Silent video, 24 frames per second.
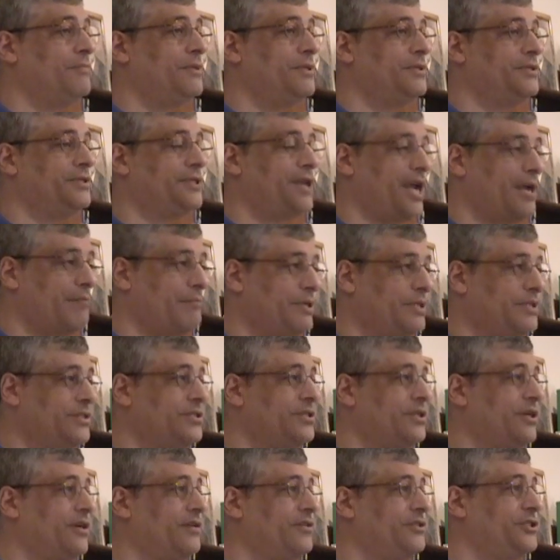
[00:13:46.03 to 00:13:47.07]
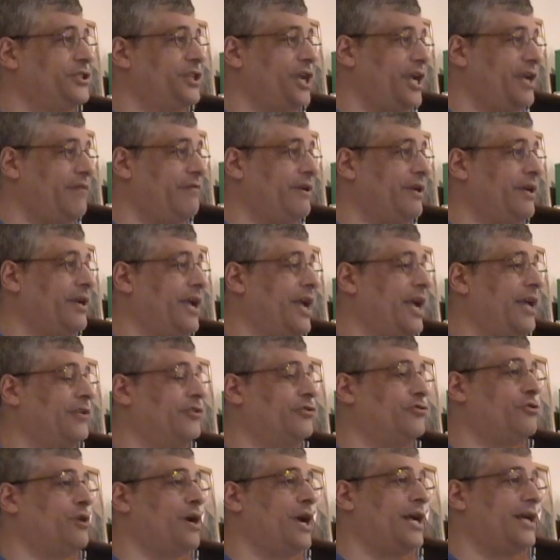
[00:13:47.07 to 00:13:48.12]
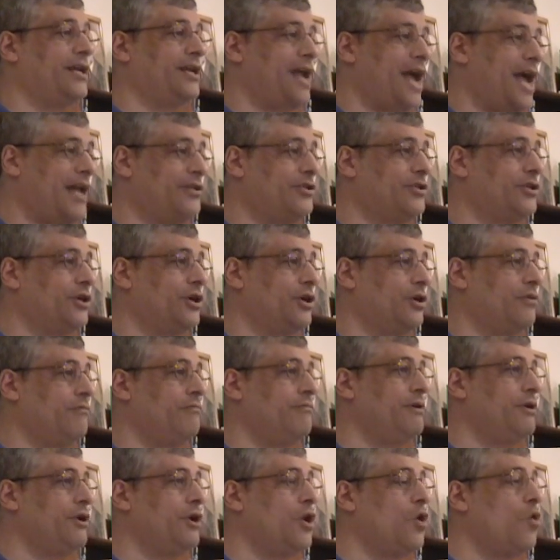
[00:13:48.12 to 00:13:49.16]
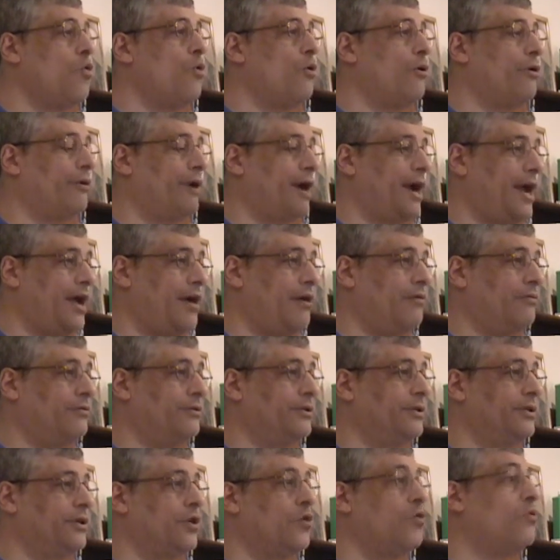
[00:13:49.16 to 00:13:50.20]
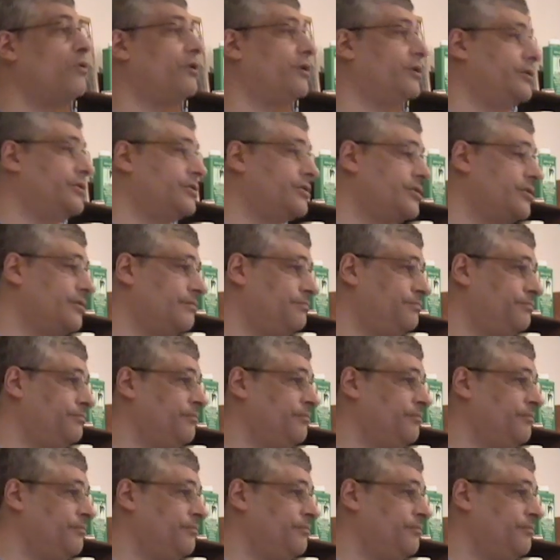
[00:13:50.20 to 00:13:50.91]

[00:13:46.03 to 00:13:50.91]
segments shaving and trying not to go around corners.